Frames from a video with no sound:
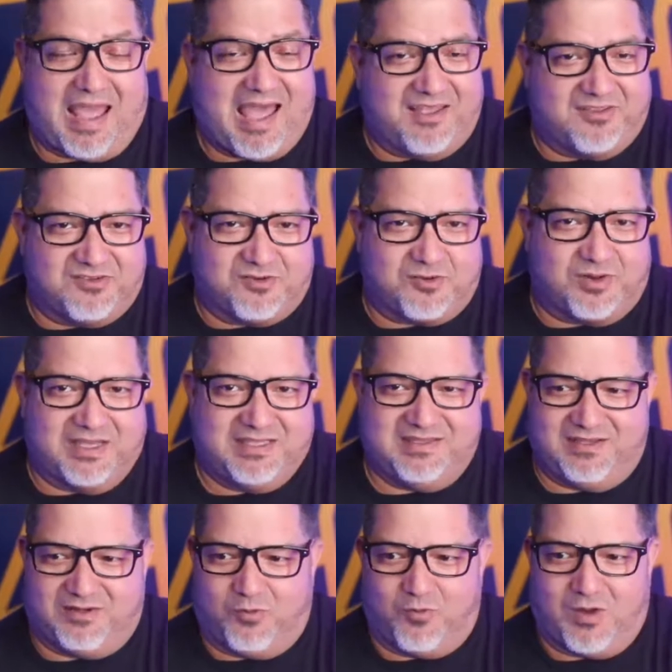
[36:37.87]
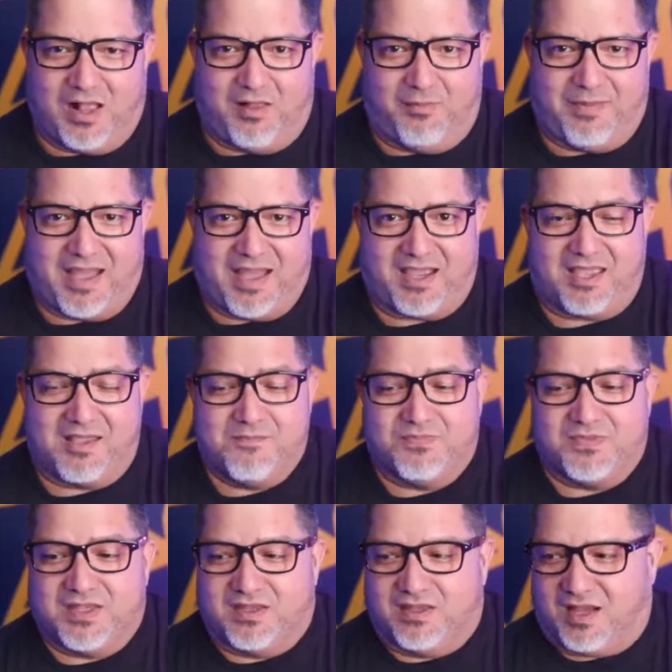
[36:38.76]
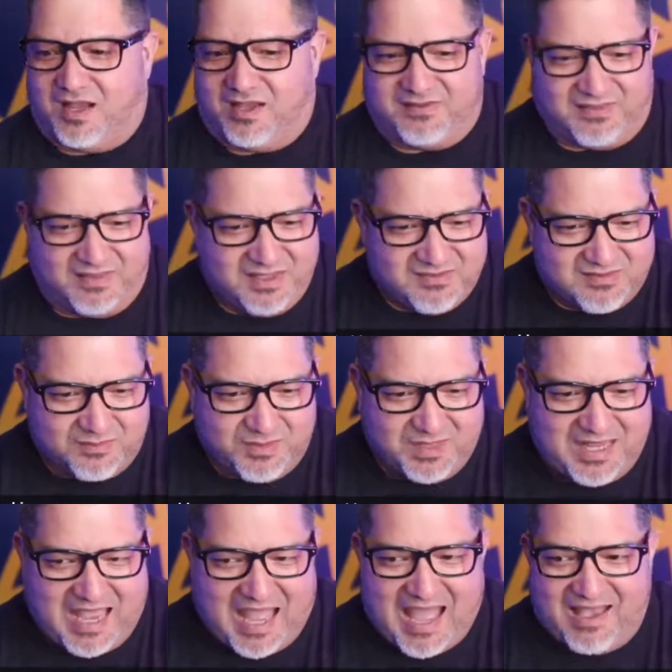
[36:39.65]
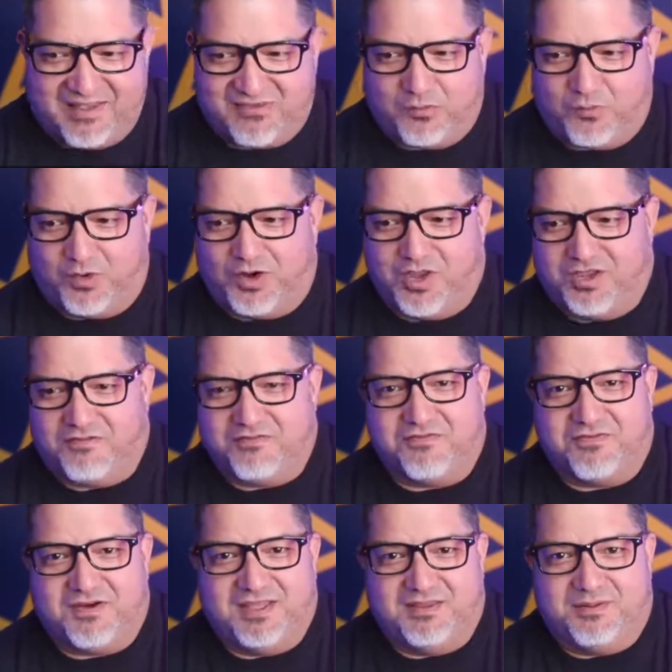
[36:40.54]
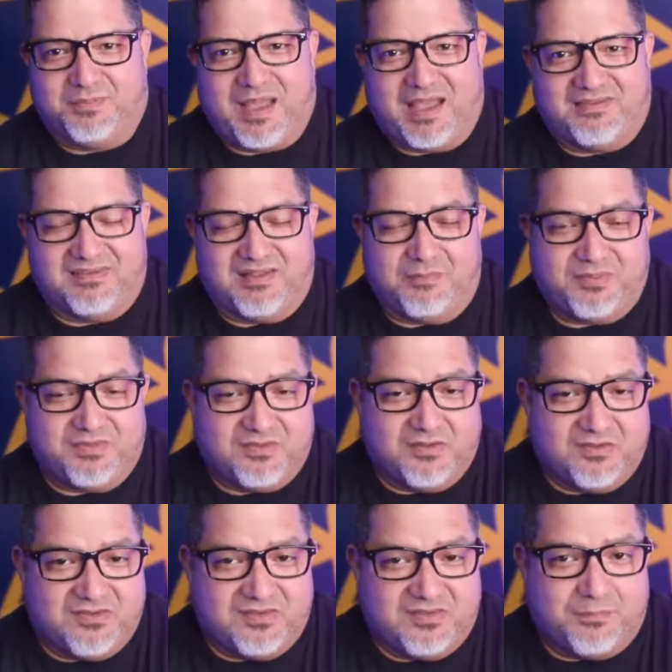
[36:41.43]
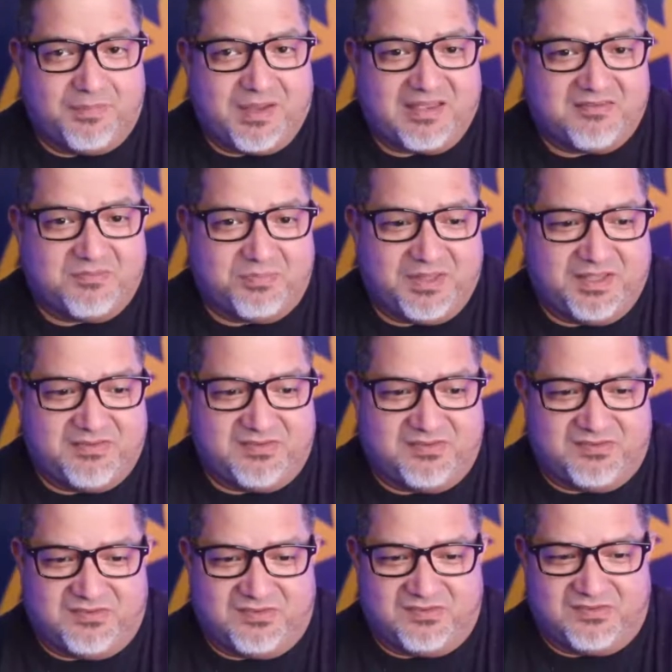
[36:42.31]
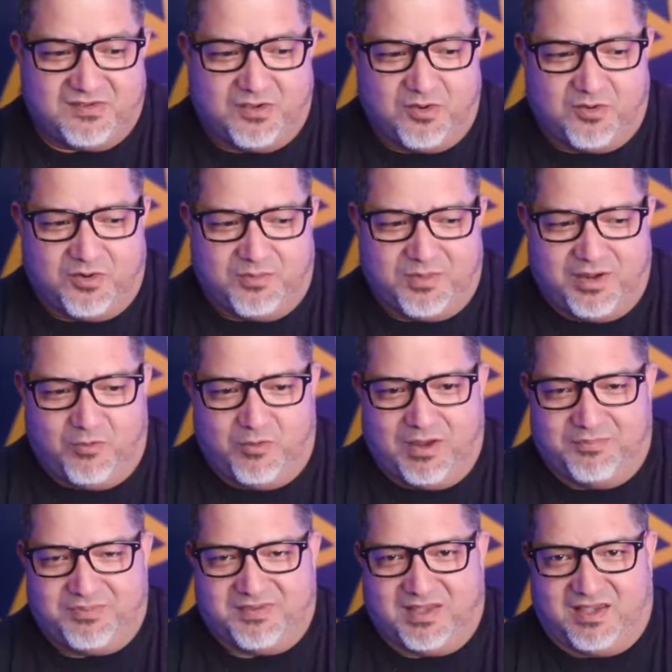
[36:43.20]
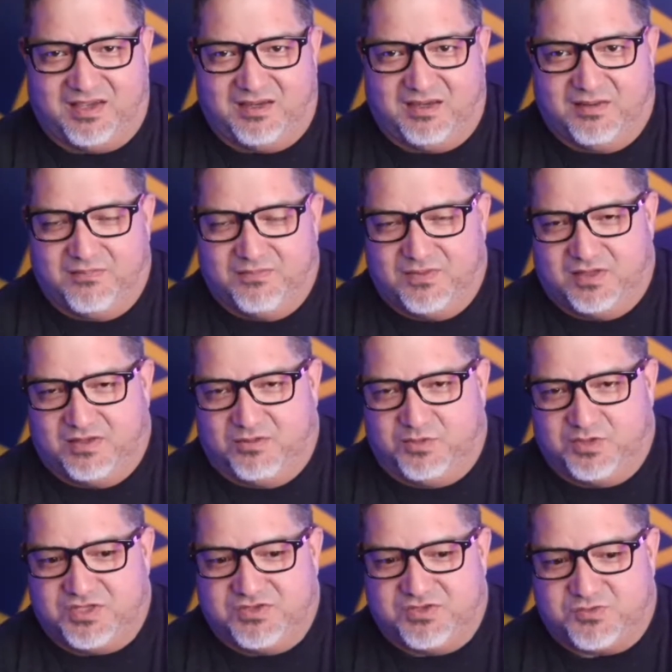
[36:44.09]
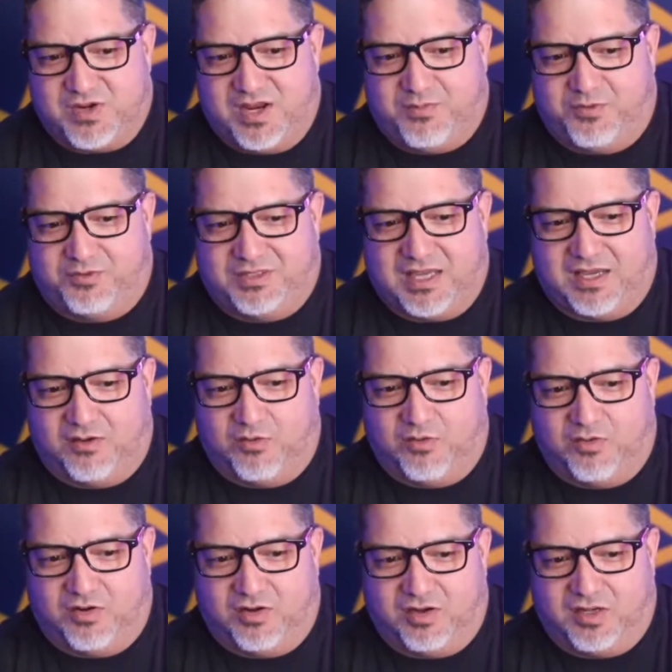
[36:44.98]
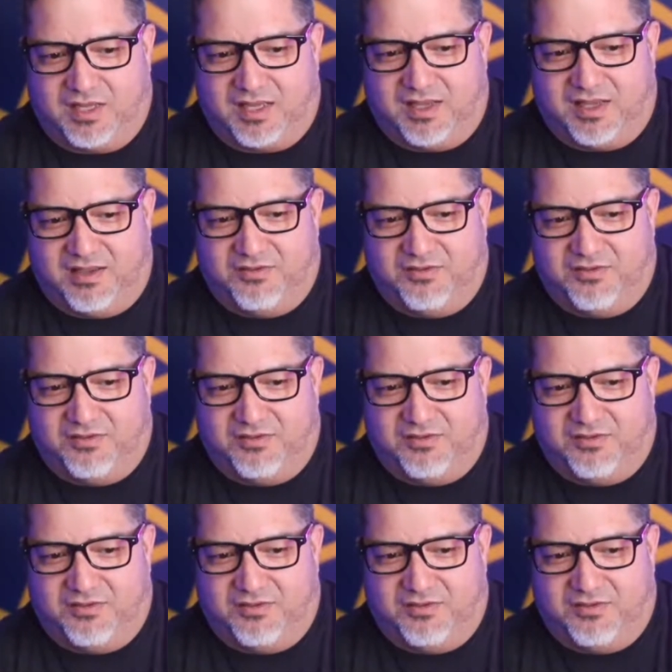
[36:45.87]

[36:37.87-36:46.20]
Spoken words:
Astro I did a while back. I think somebody asked where you can find the past episodes. The best place is just to go to my website, which is rabo.org.